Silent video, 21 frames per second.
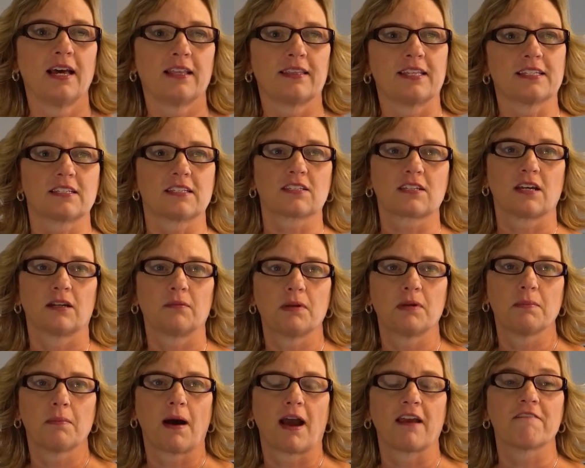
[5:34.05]
This is going to
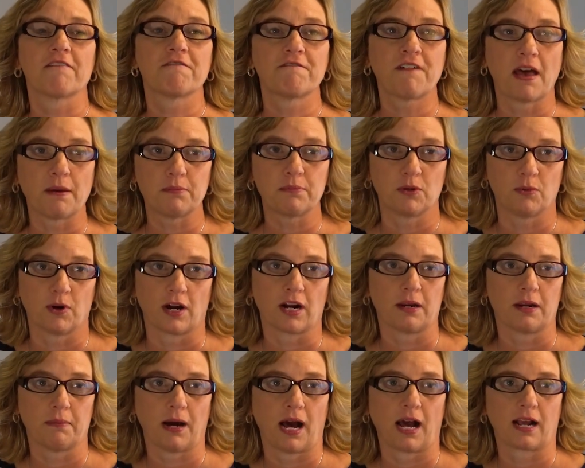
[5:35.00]
be my
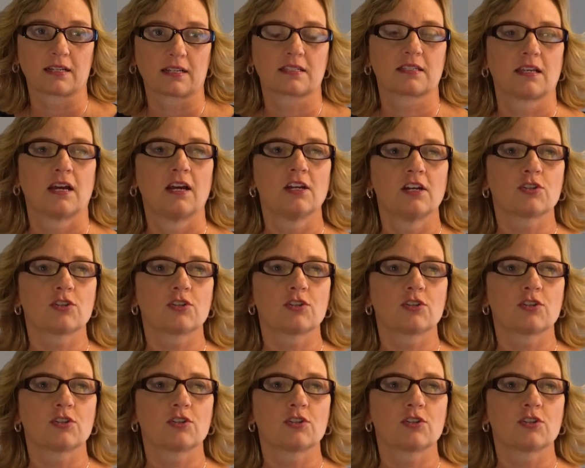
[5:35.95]
February box.